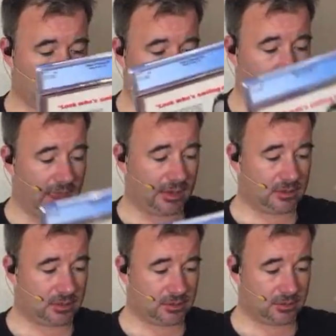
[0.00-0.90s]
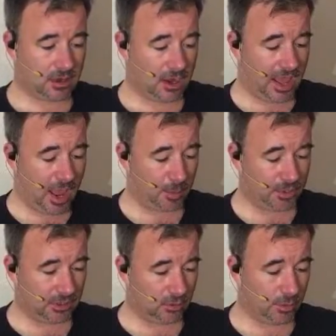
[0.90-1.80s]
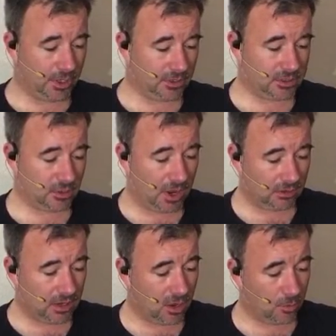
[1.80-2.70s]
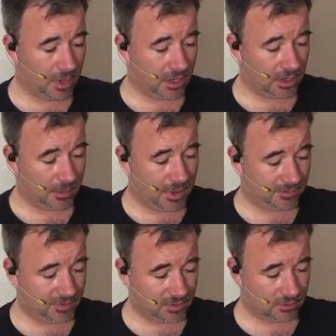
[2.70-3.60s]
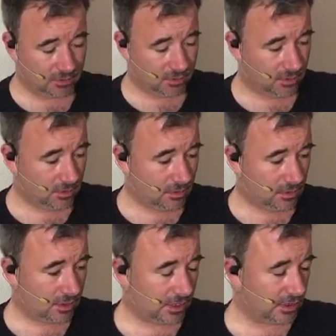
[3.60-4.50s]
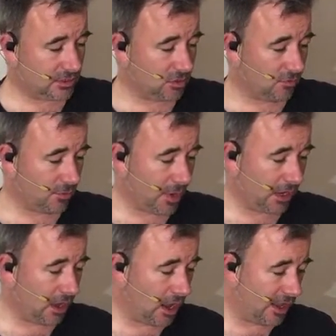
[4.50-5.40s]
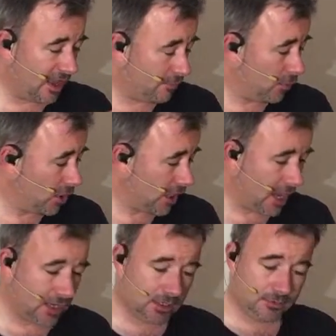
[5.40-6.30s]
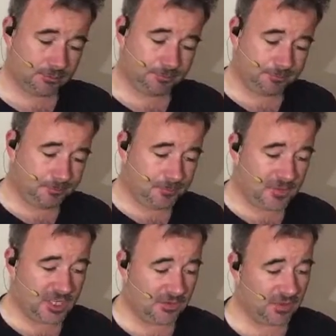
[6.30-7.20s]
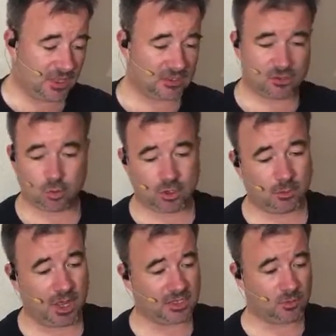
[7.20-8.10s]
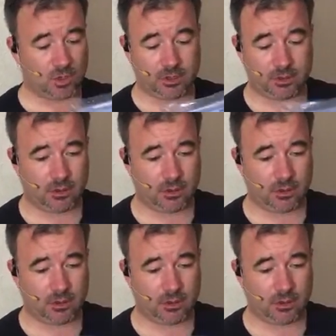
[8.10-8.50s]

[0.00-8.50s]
that's kind of happened a little bit. So I don't know, man. I'm going to have to get this over to my guy, have him look at it, see if he thinks it's worth messing with.